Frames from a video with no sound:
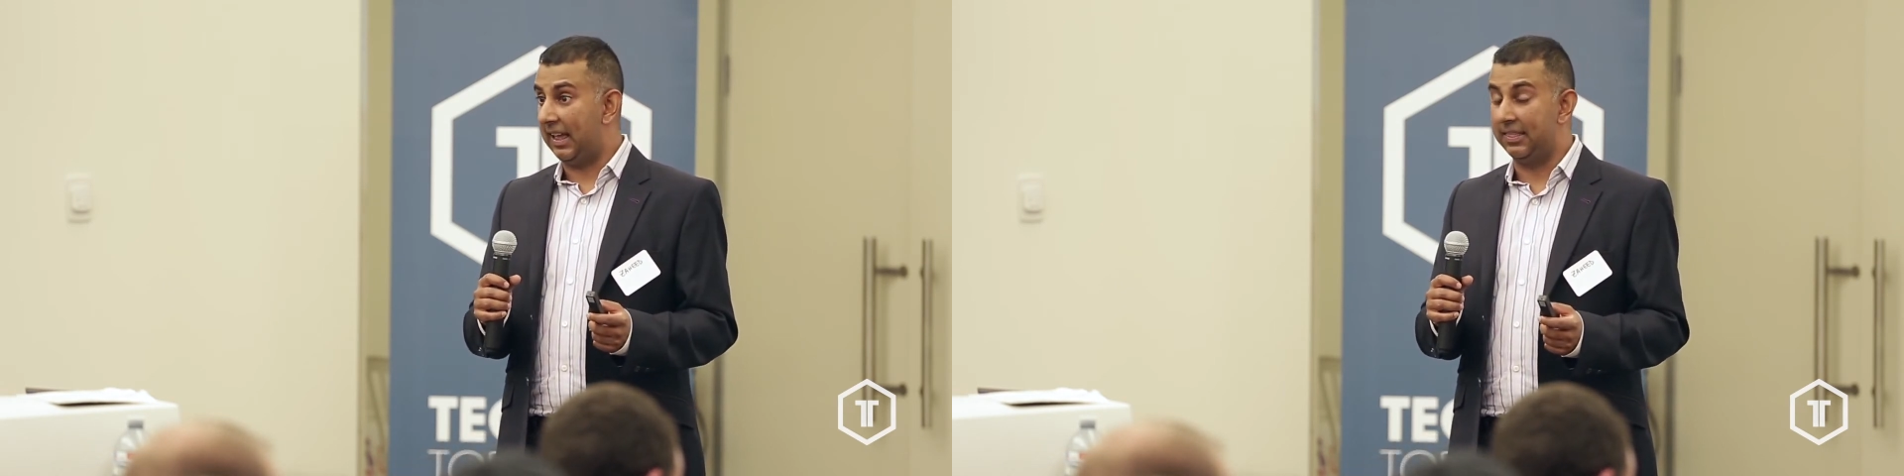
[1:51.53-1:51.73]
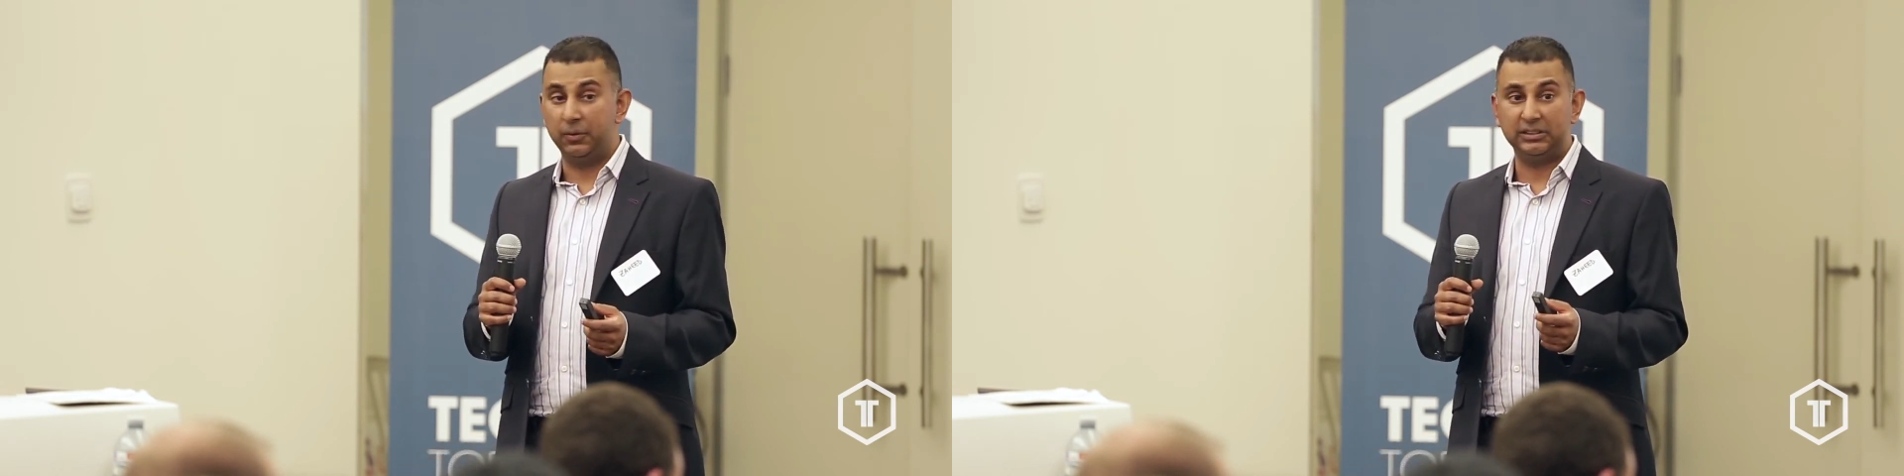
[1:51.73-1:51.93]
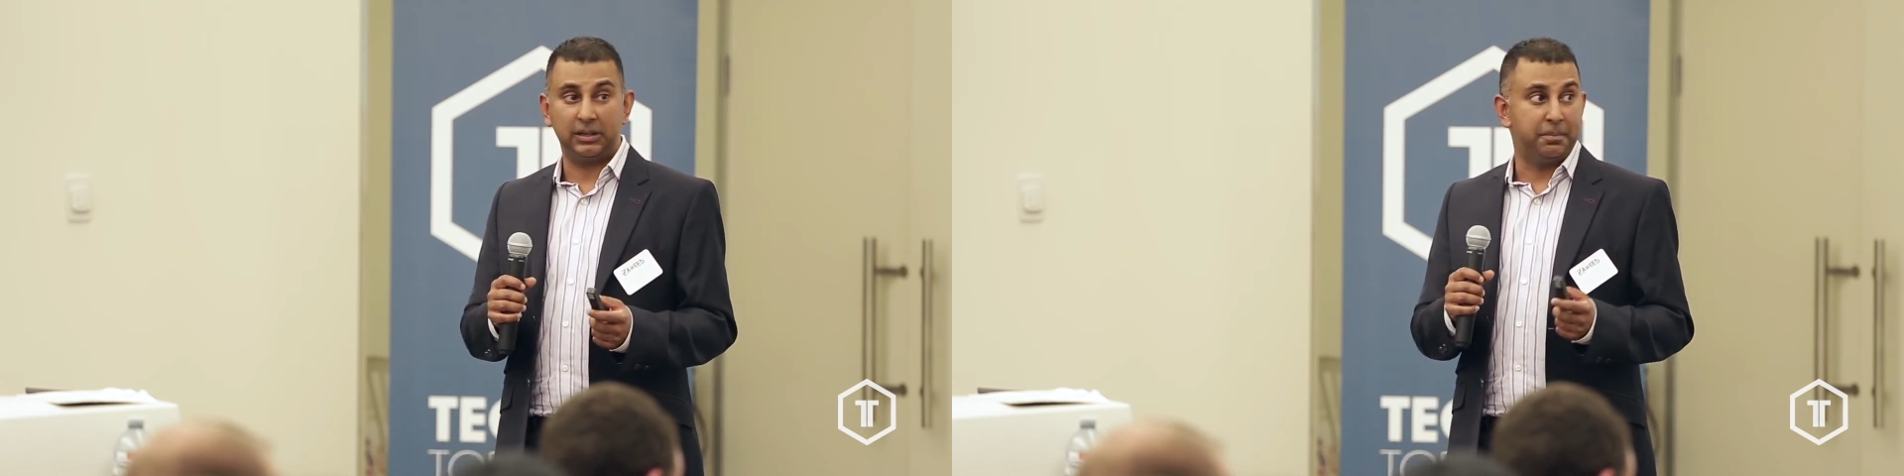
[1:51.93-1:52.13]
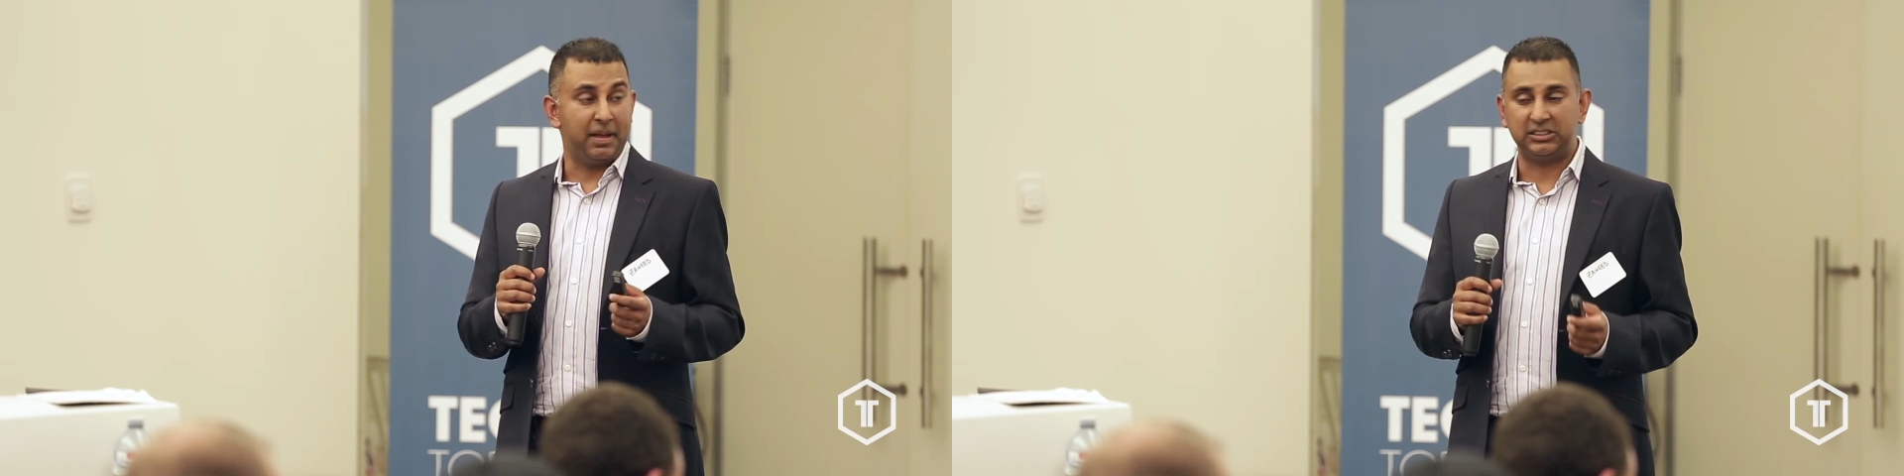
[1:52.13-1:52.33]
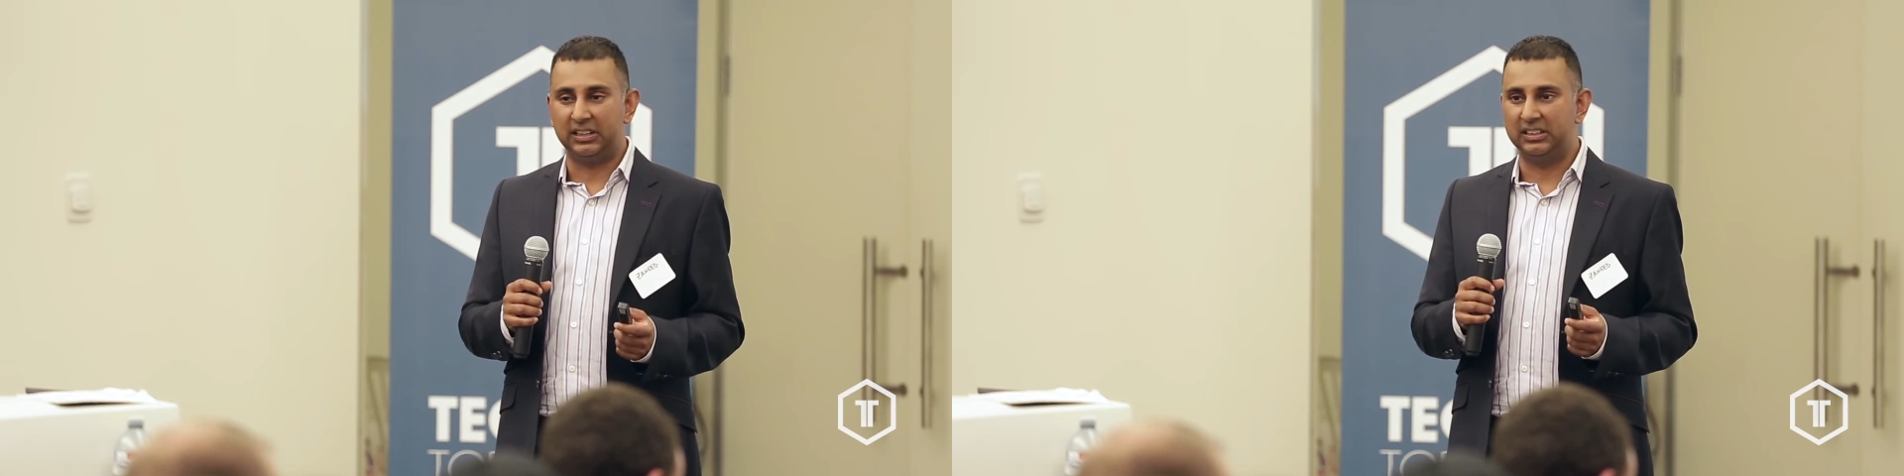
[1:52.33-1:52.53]
and the reason I'm
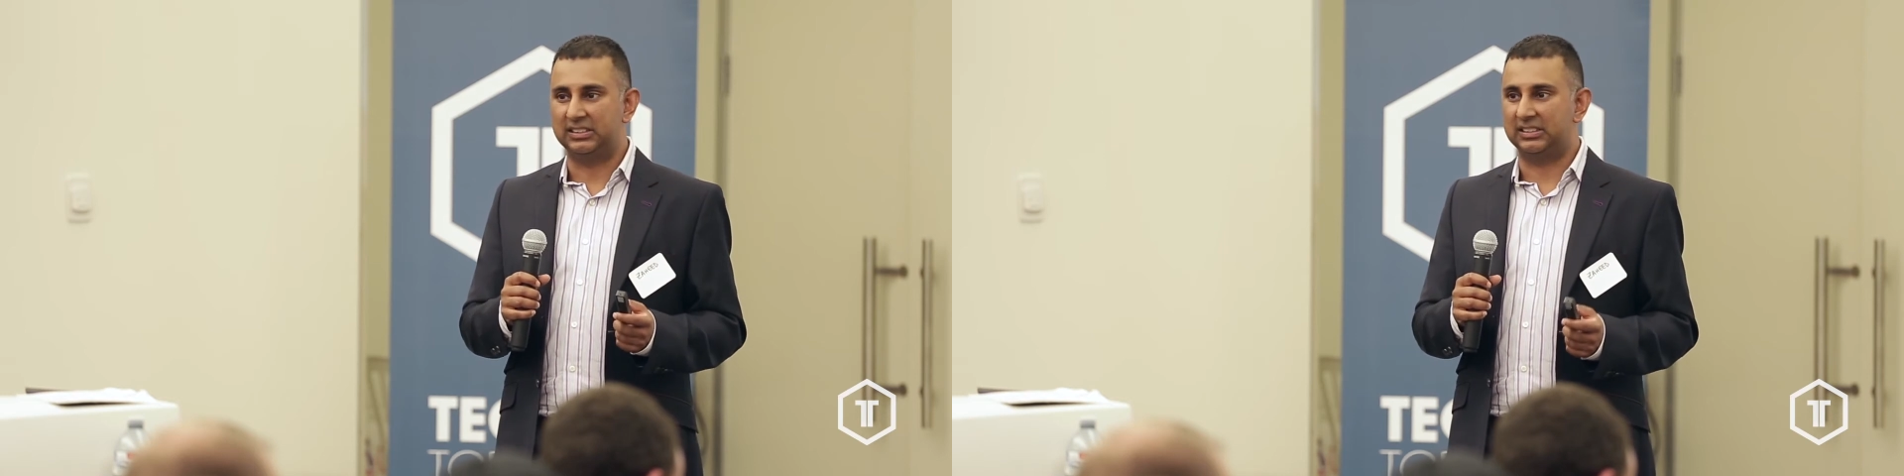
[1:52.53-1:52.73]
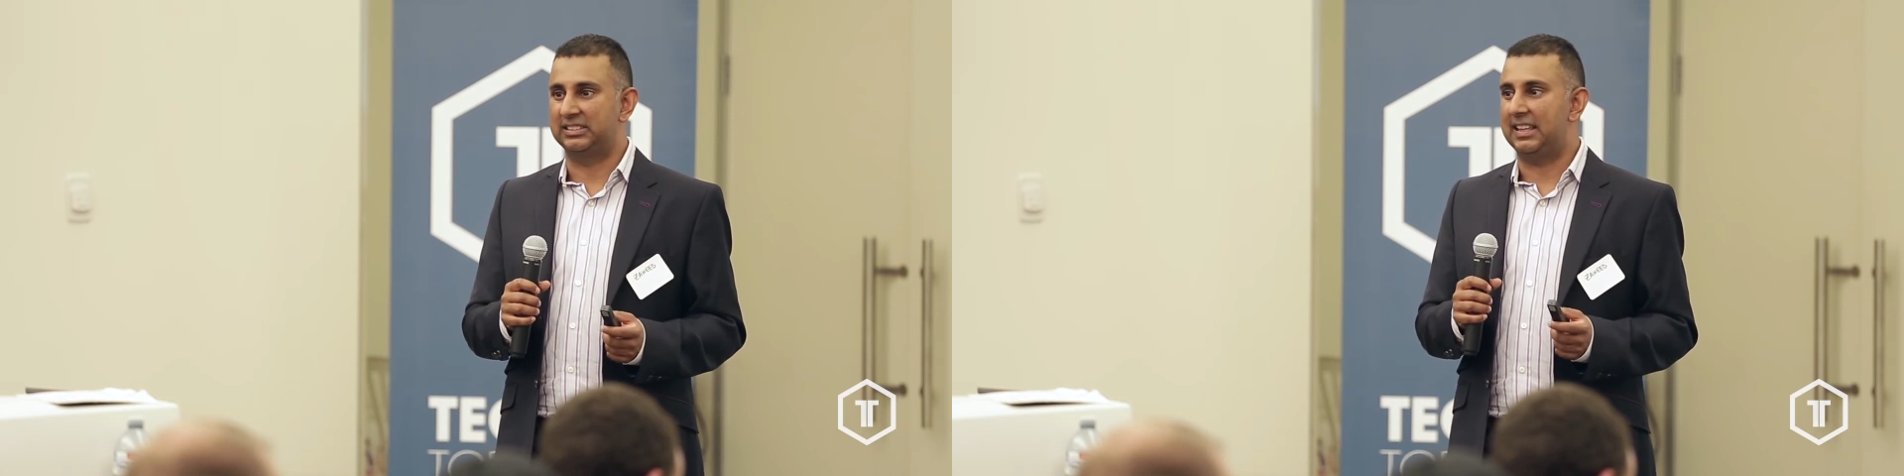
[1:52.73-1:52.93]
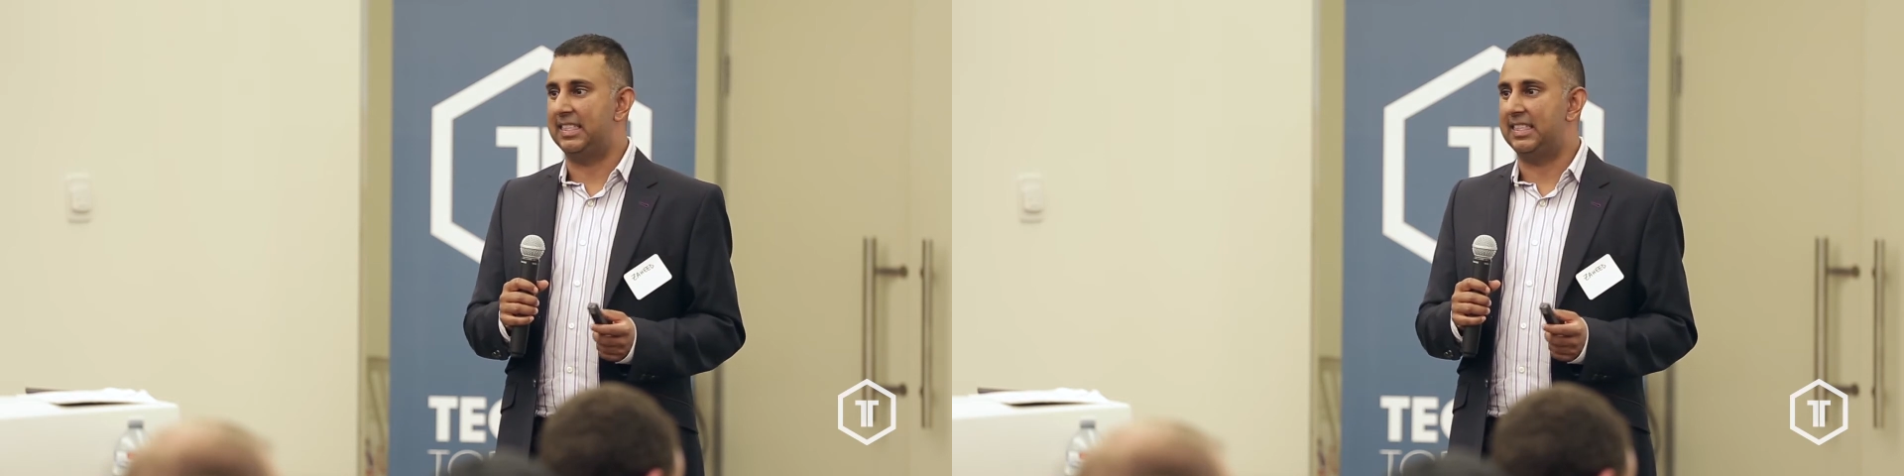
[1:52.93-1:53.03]
mentioning is because I